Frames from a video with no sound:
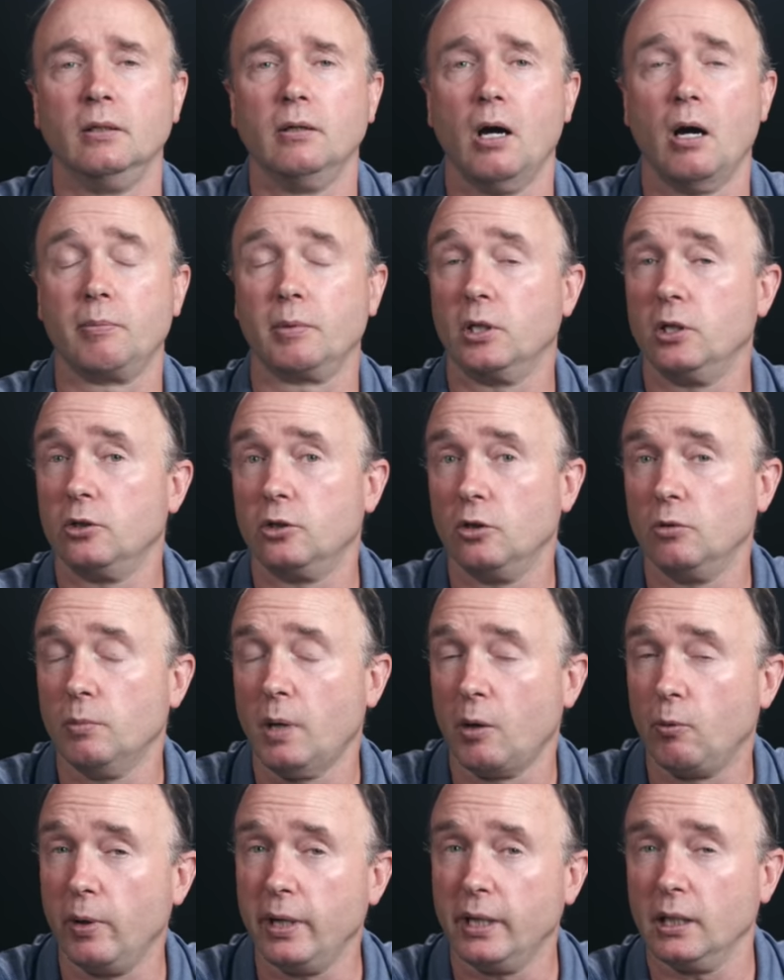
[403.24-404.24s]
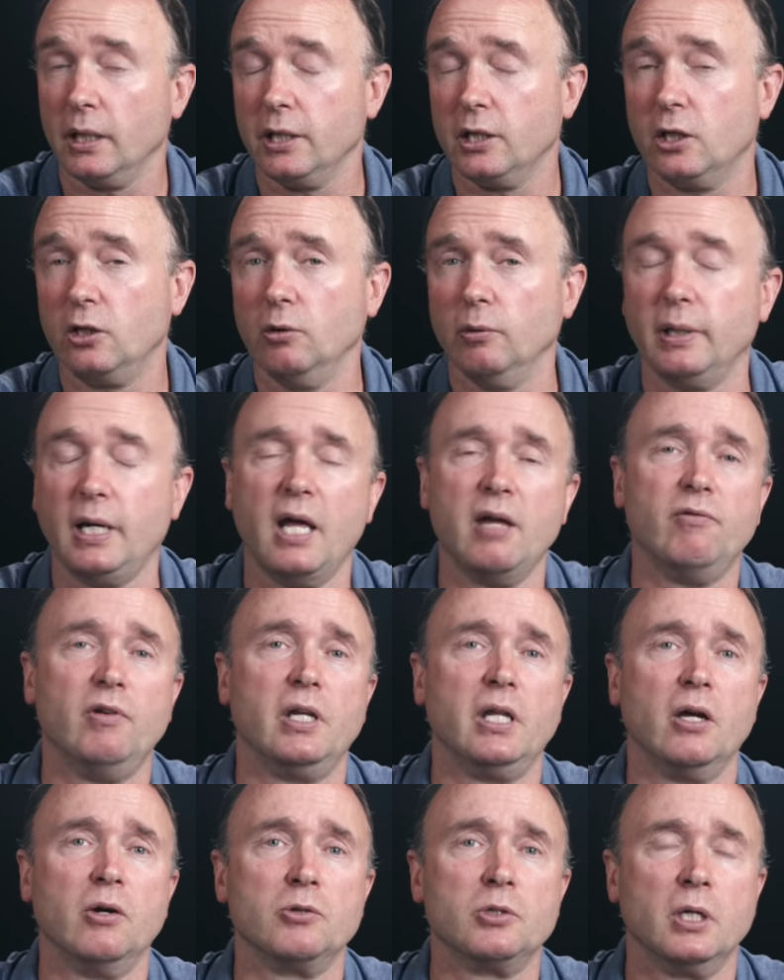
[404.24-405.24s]
I'm going to do my weekly Q&A
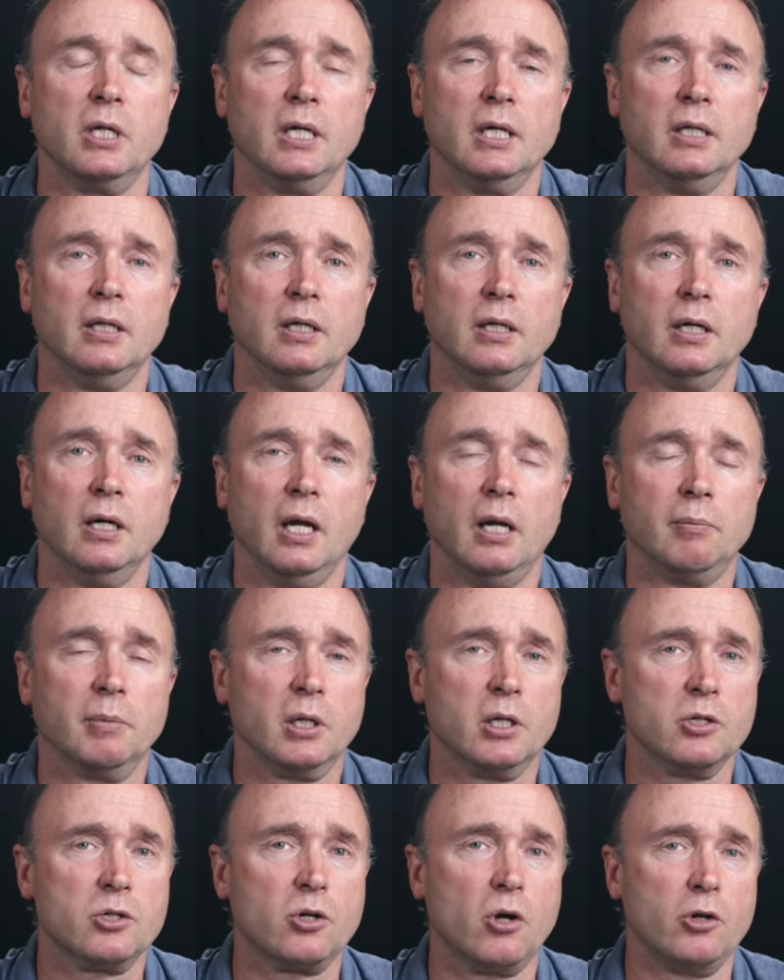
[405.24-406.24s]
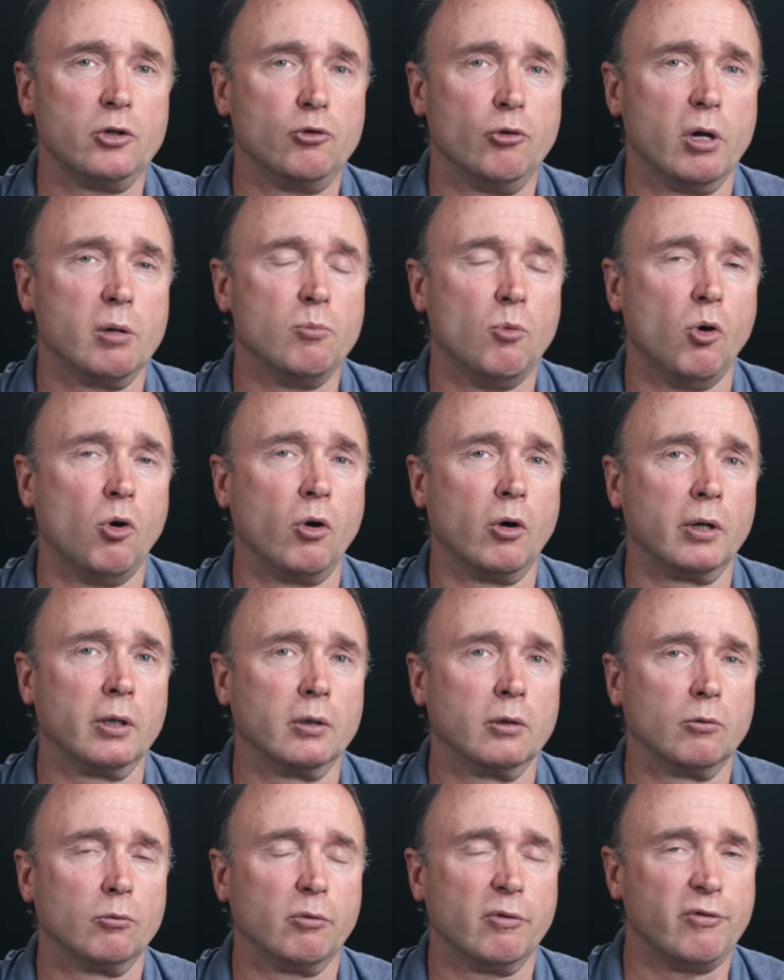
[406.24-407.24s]
videos, and I'm going to start doing
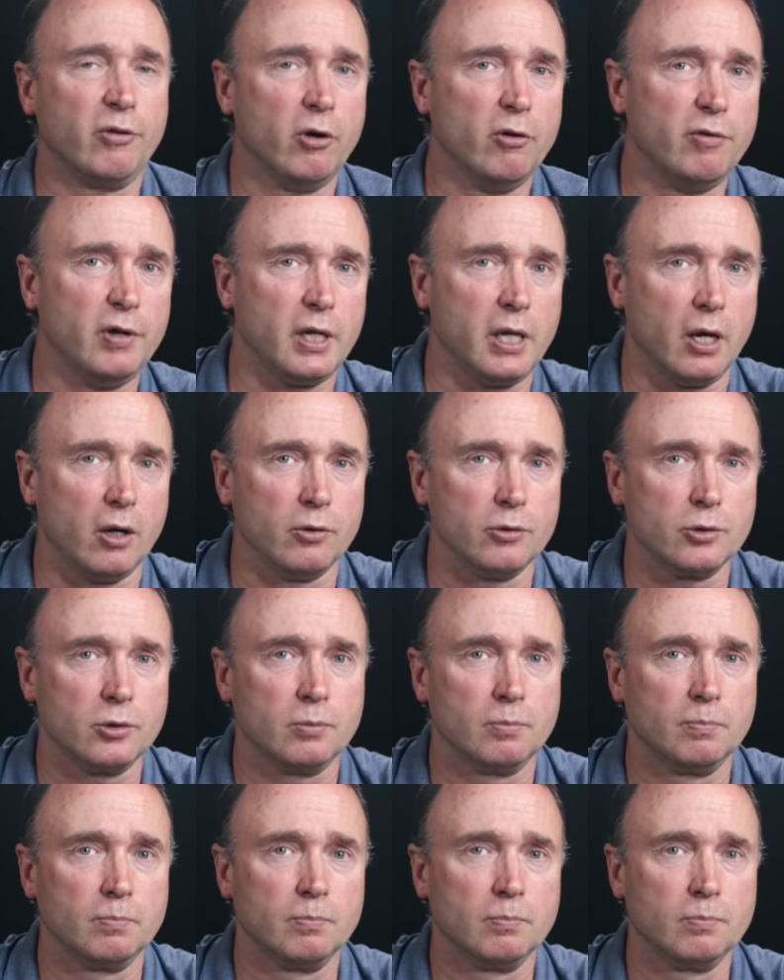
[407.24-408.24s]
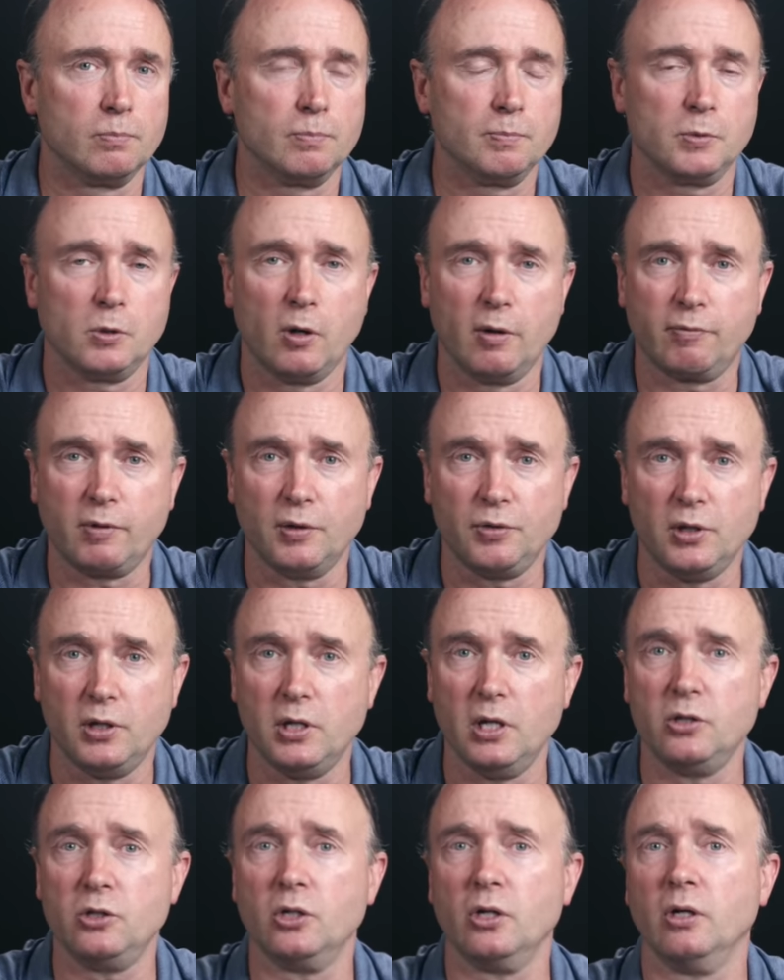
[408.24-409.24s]
more review videos. So I've got the
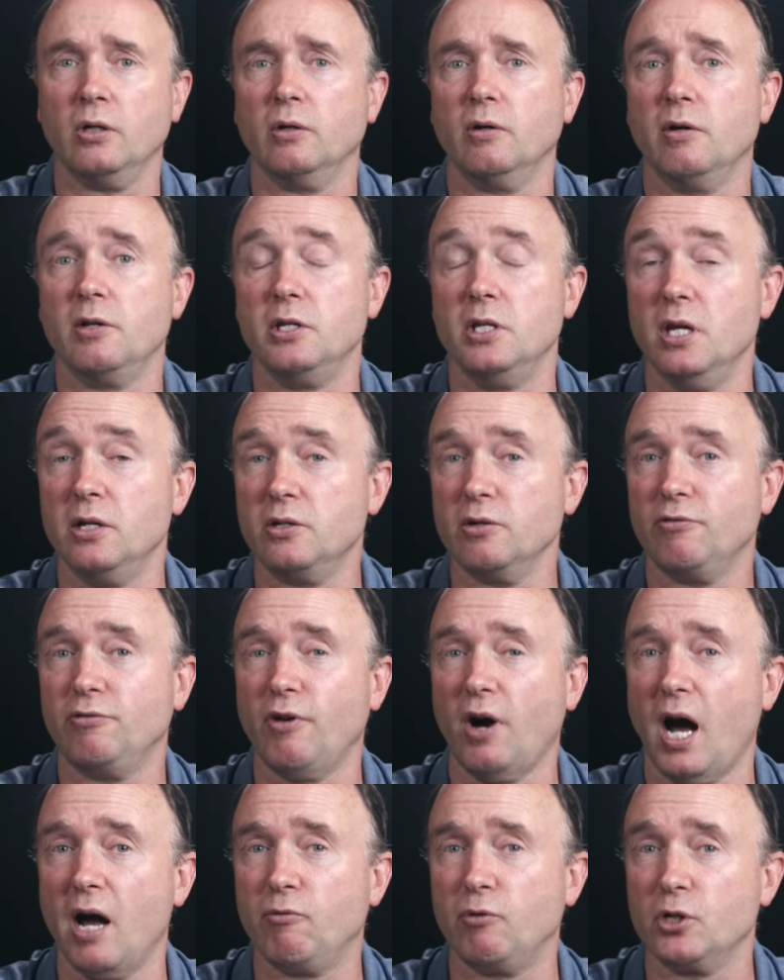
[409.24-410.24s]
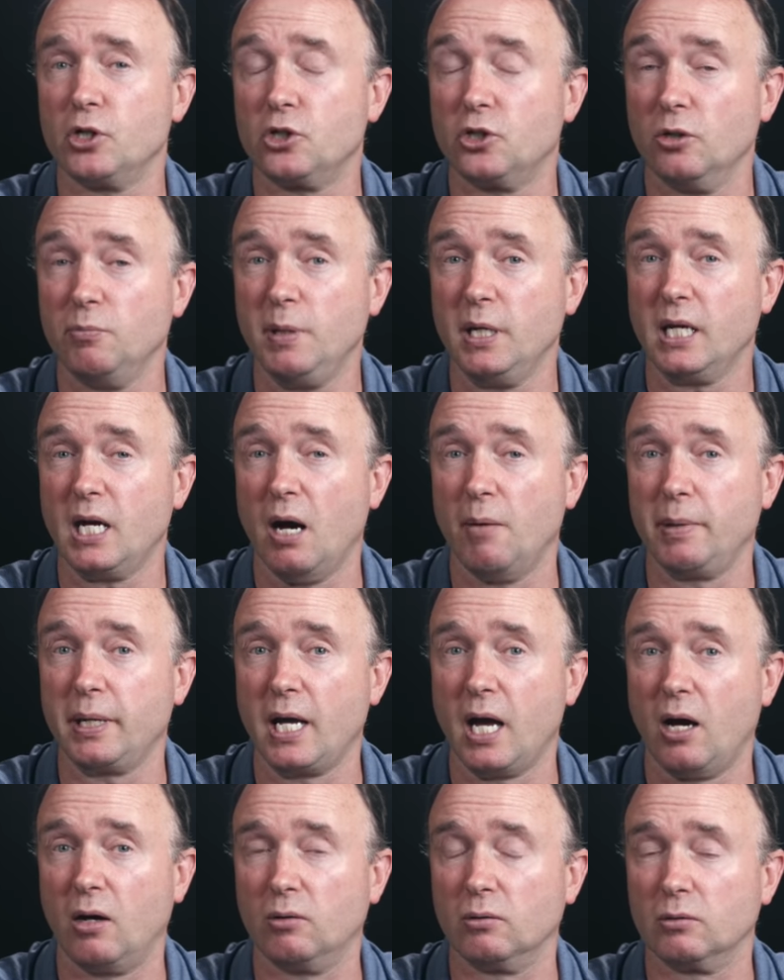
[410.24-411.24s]
Ninja V, which should be coming
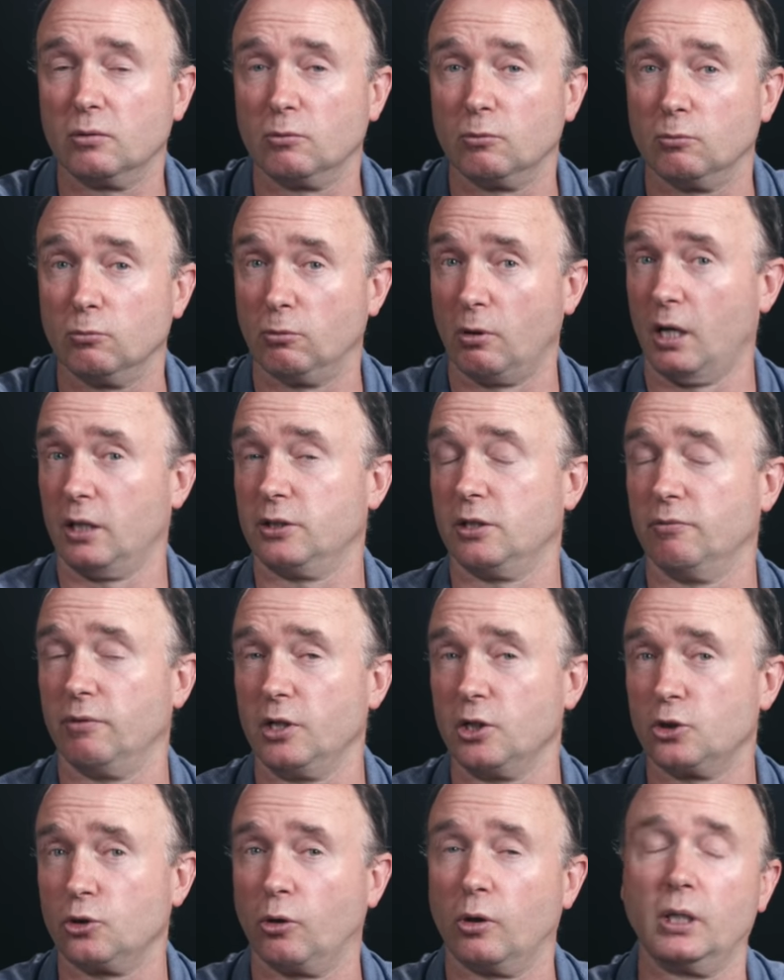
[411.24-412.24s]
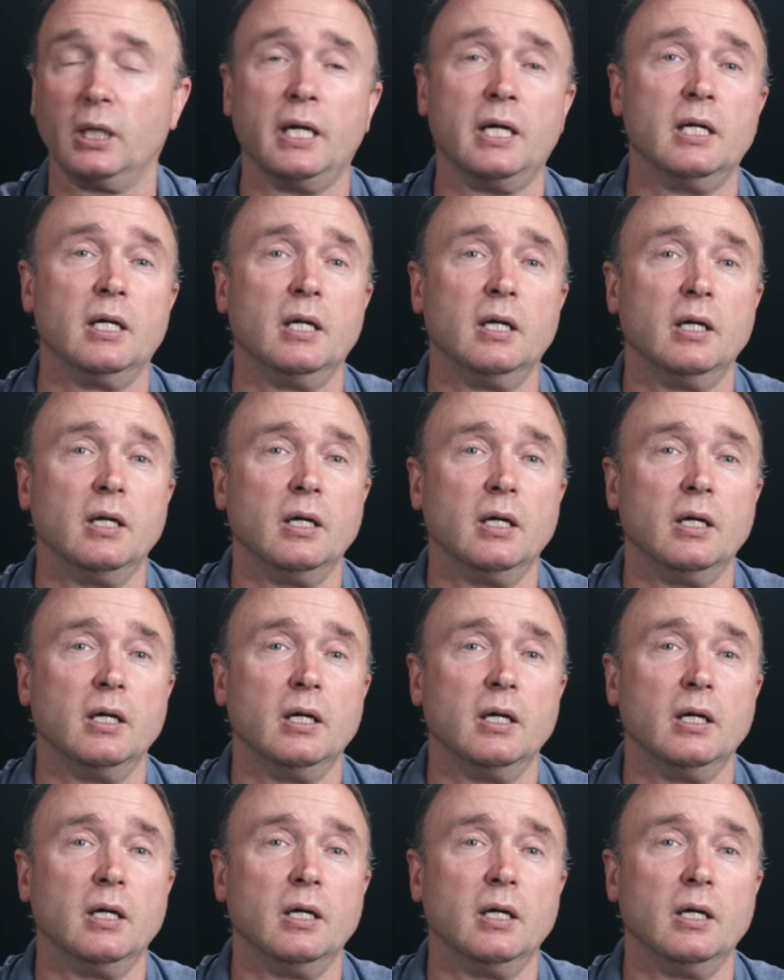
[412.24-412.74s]
out relatively shortly.